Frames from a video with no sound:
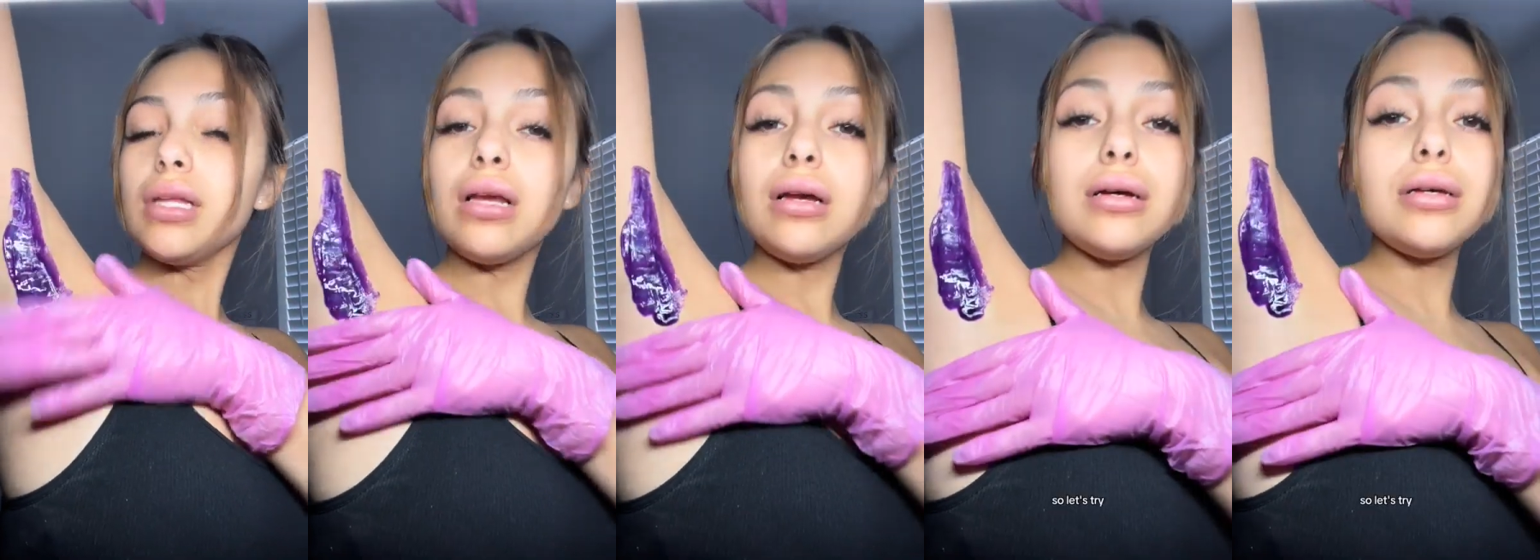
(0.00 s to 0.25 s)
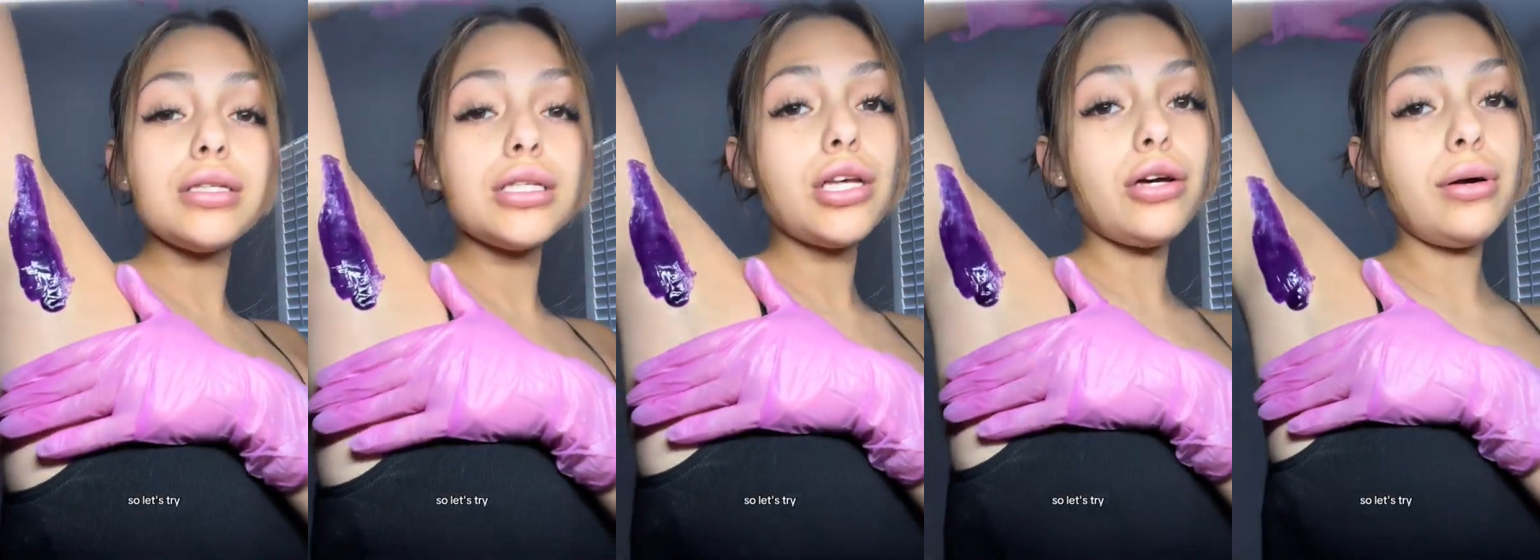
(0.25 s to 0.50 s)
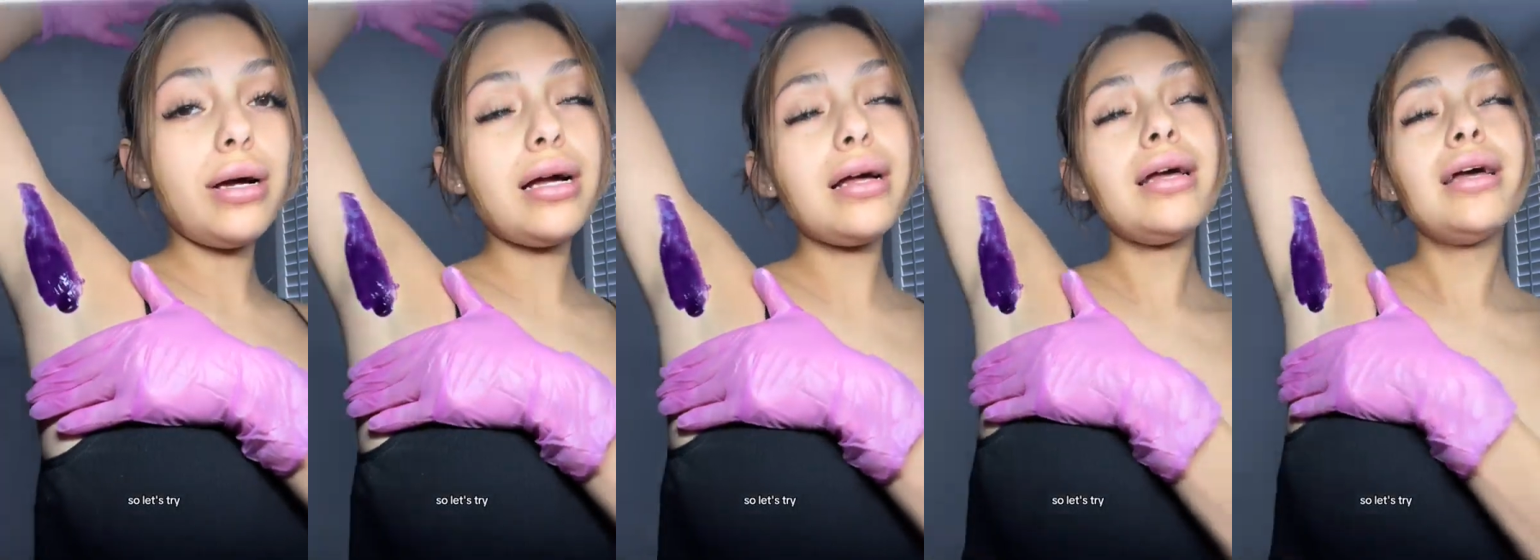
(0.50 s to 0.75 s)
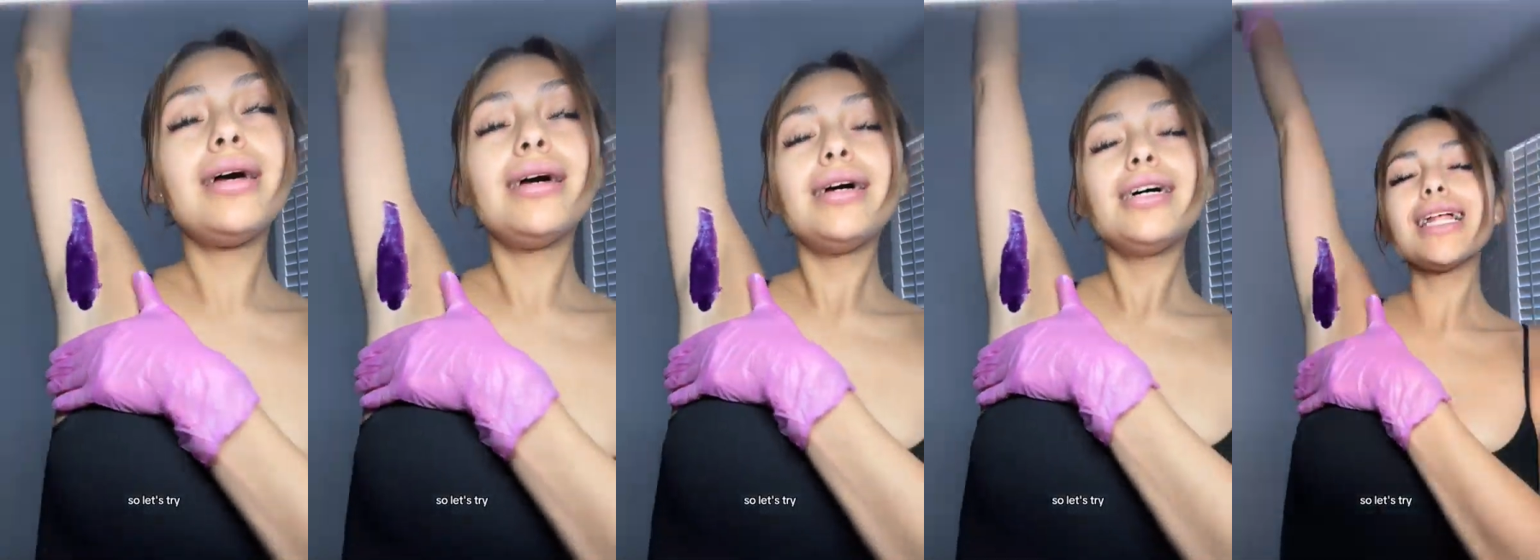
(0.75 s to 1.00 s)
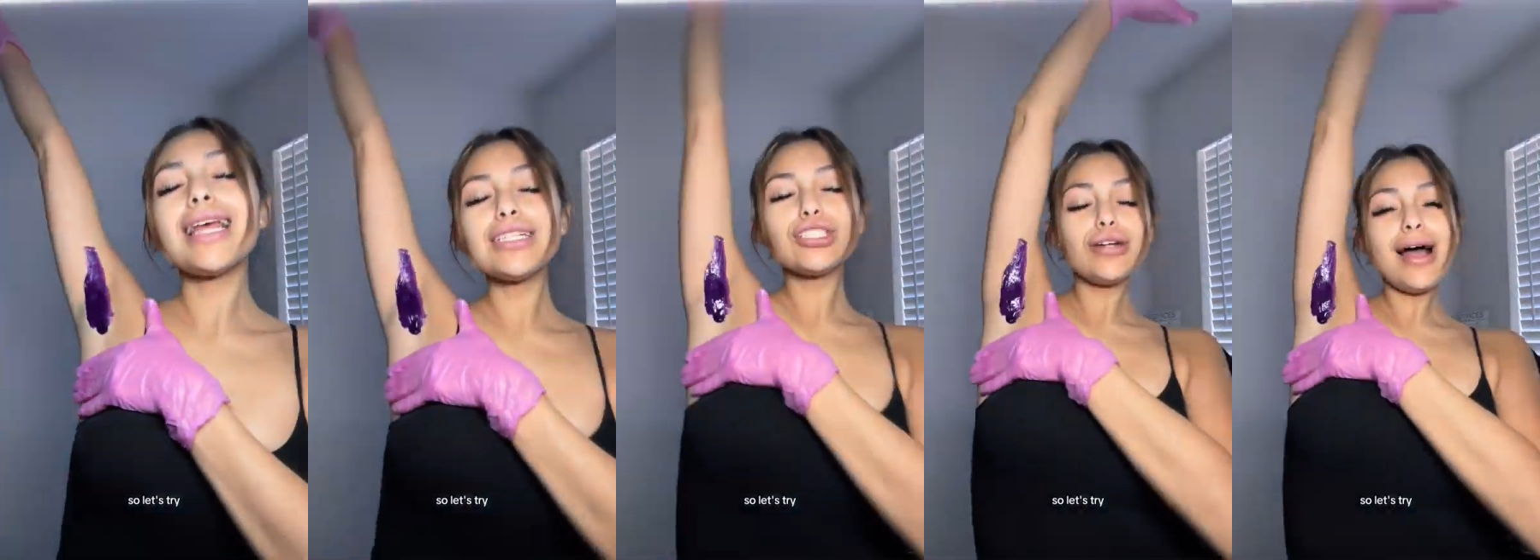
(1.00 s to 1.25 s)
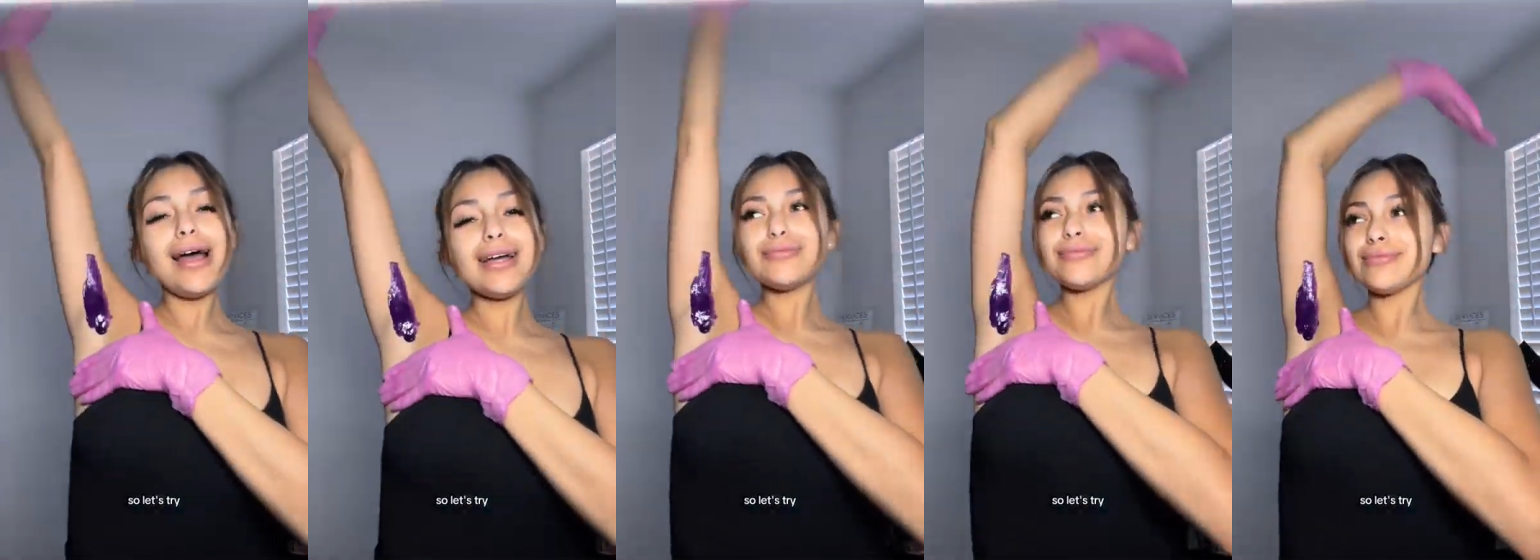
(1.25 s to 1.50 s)
So let's
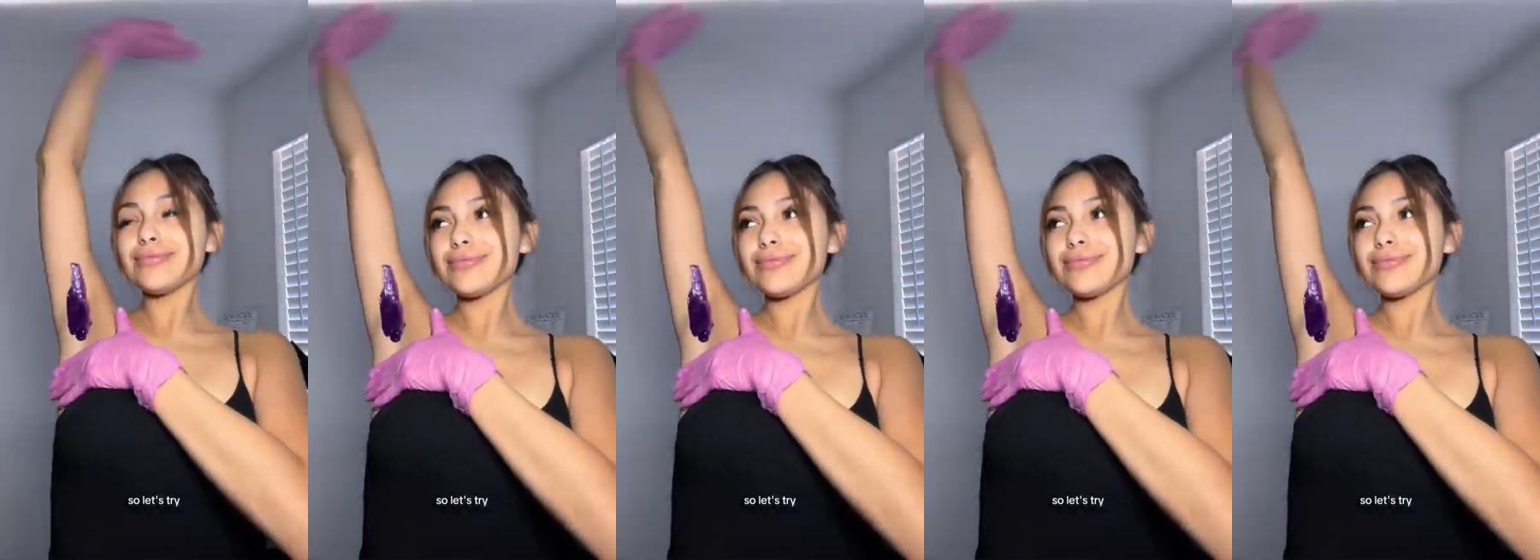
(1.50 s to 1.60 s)
try.